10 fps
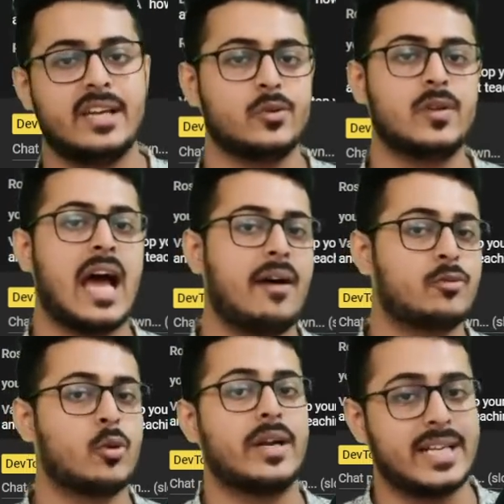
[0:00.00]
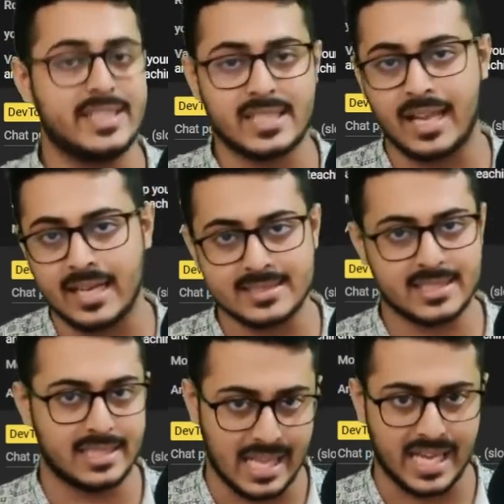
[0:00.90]
You will have to attend the class
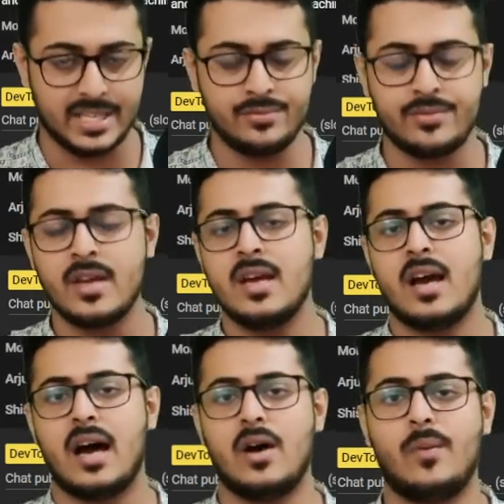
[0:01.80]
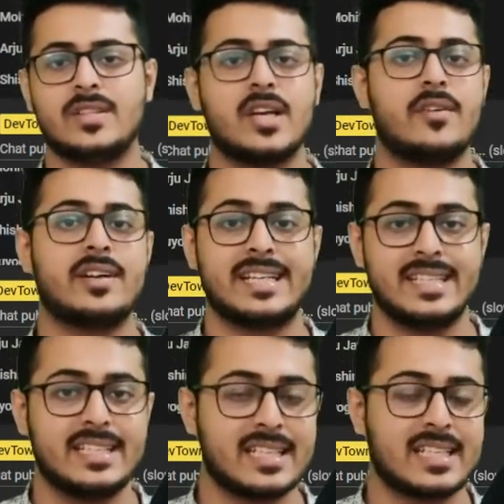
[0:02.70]
live. Once you have
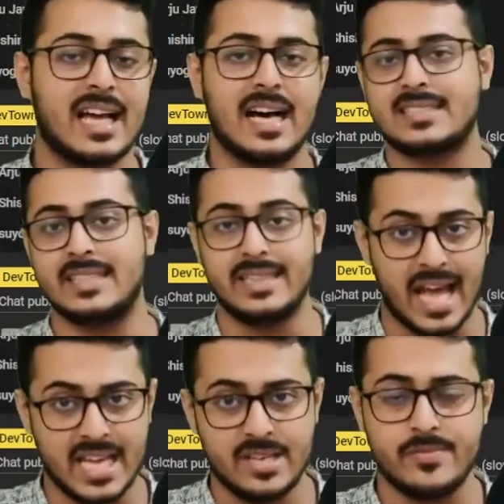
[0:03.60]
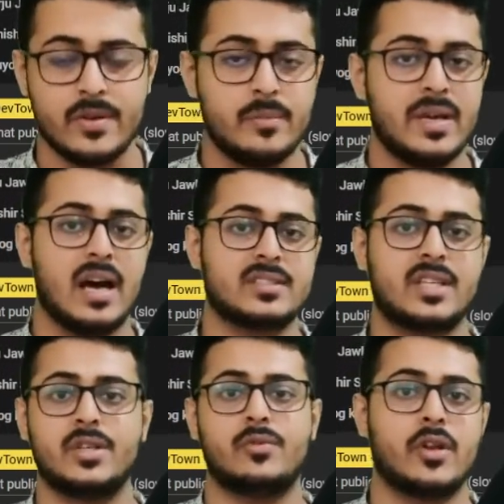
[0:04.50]
attended the class live, we will be
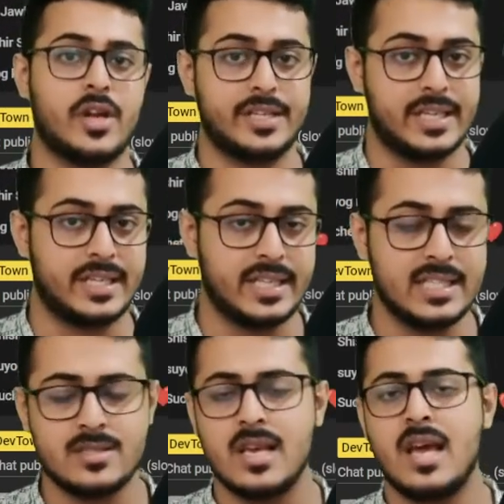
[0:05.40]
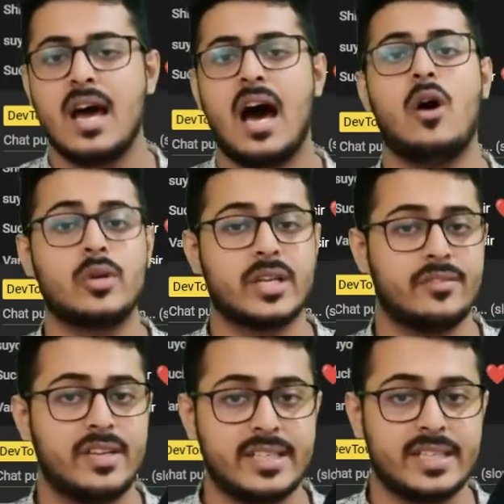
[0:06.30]
asking you for your attendance. How to
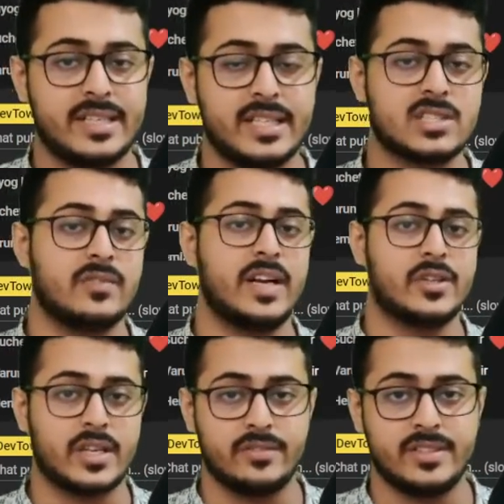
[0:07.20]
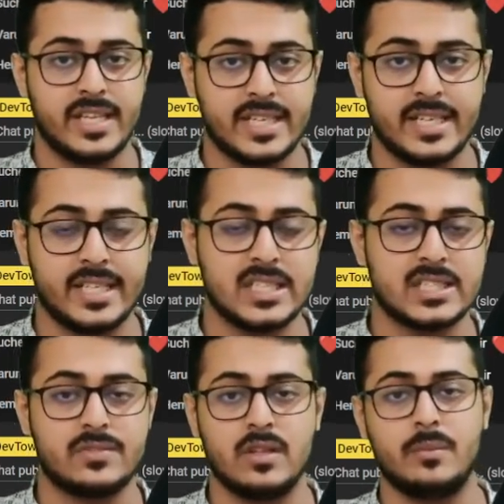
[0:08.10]
give the attendance, where to give the
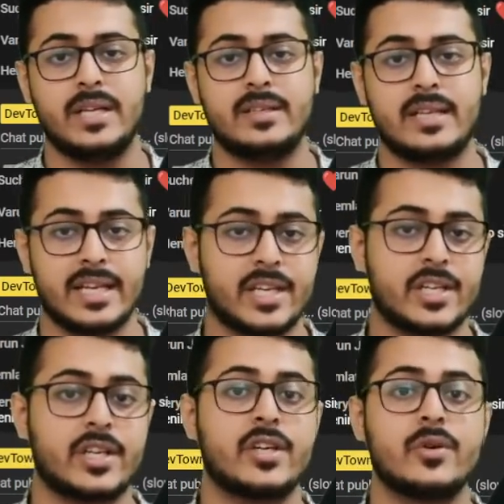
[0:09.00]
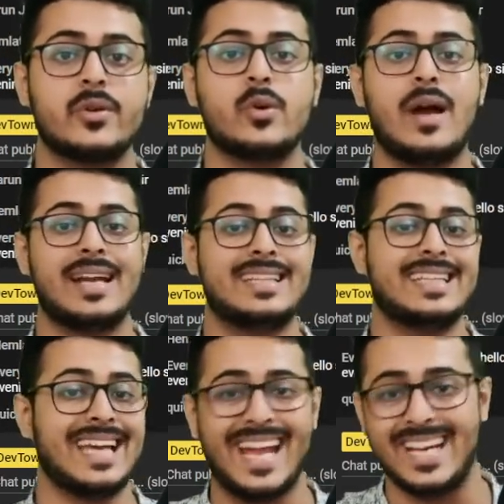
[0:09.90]
attendance, will be letting you know at
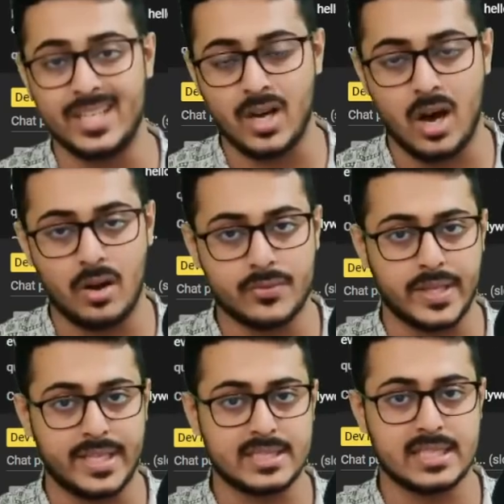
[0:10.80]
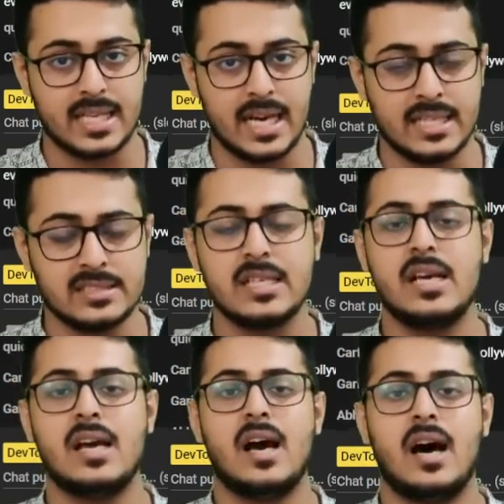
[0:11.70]
the end of today's class.
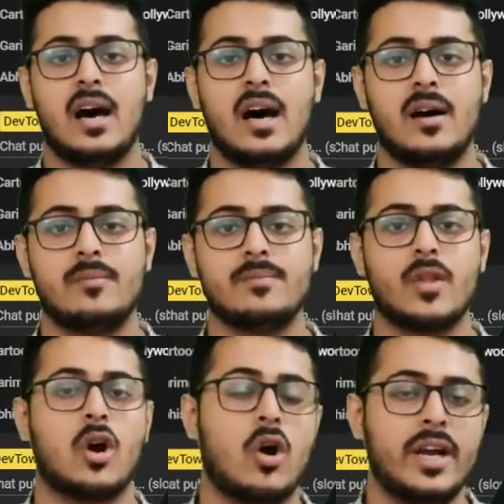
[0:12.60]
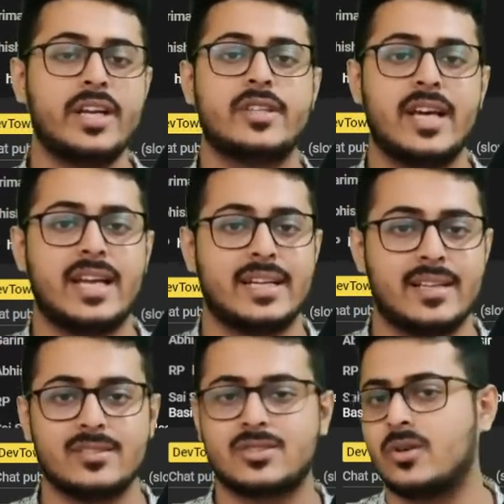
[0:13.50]
According to their
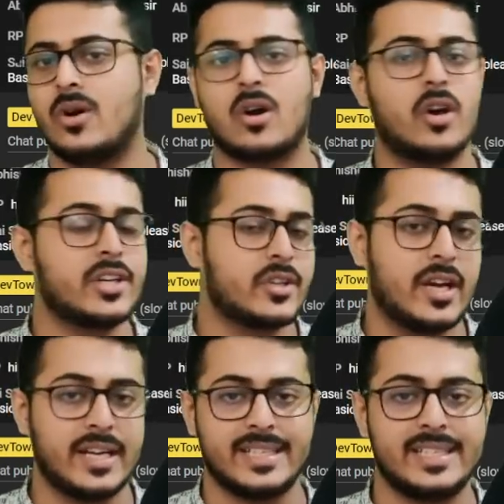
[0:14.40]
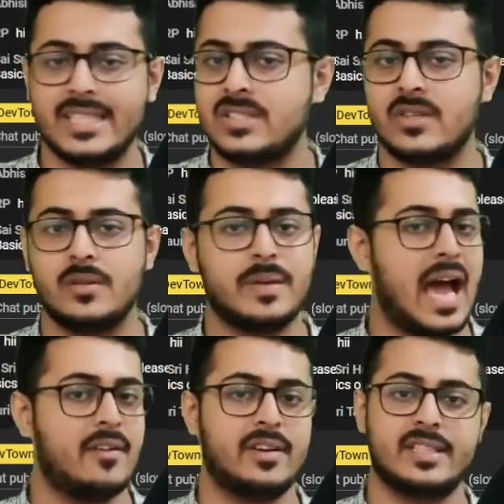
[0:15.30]
attendance, so according to your attendance, we'll be
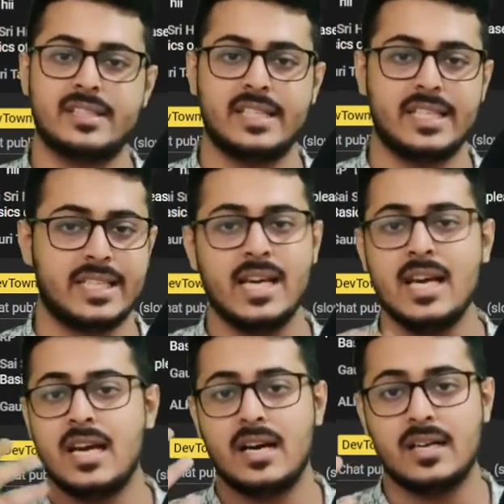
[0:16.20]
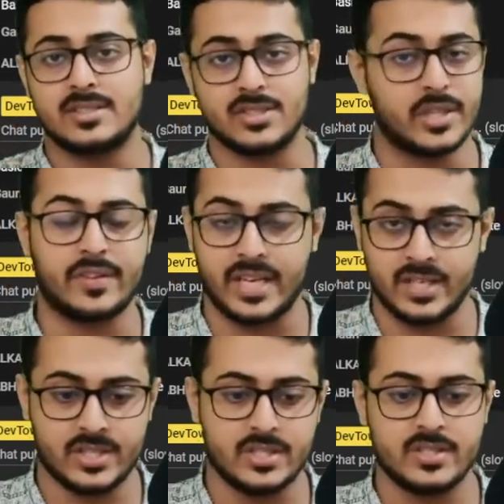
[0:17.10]
having the
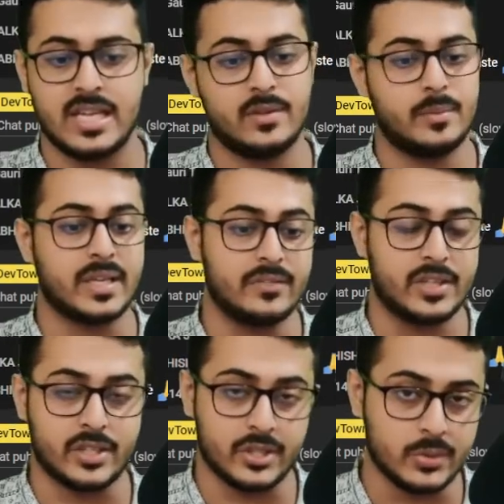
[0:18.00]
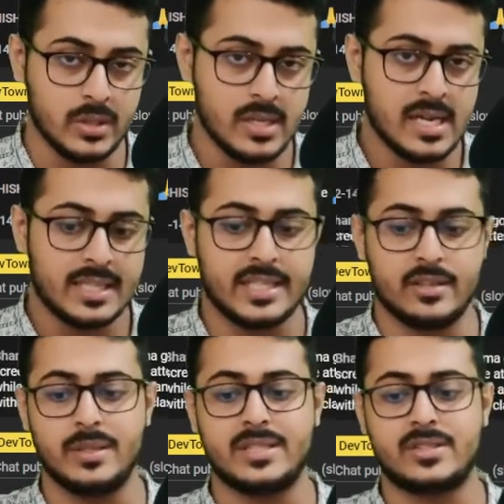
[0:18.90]
certifications that will be given to you. There
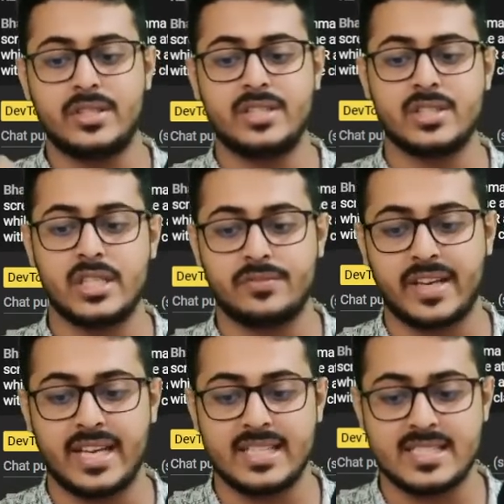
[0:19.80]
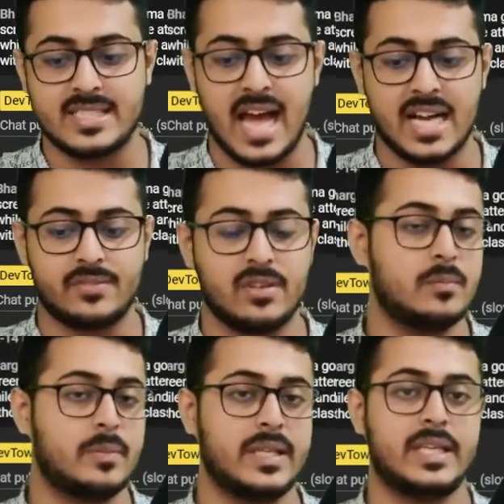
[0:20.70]
will be 3 certificates that will
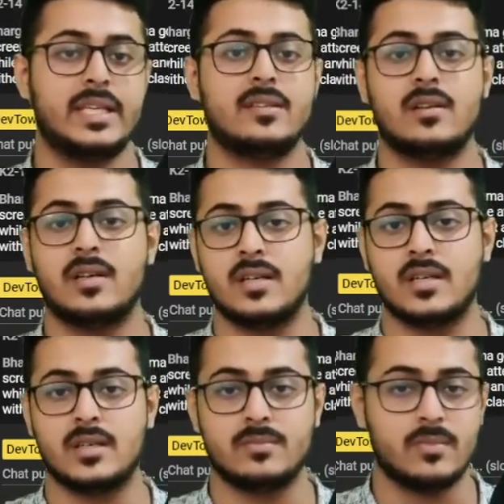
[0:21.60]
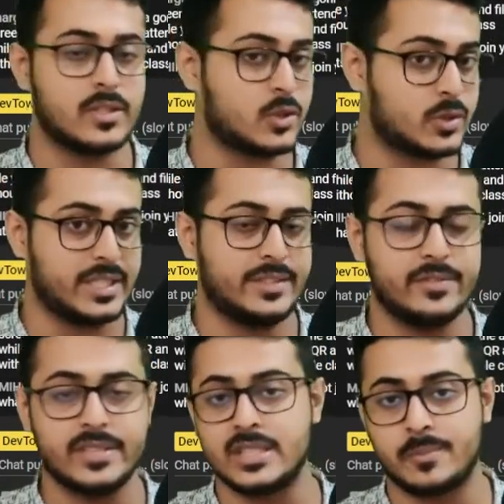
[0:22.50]
be associated
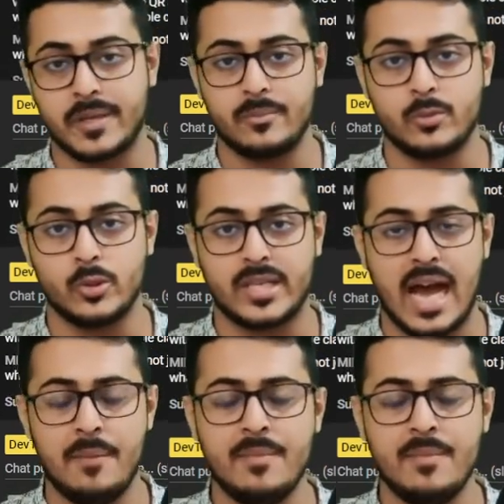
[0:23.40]
with this particular boot camp.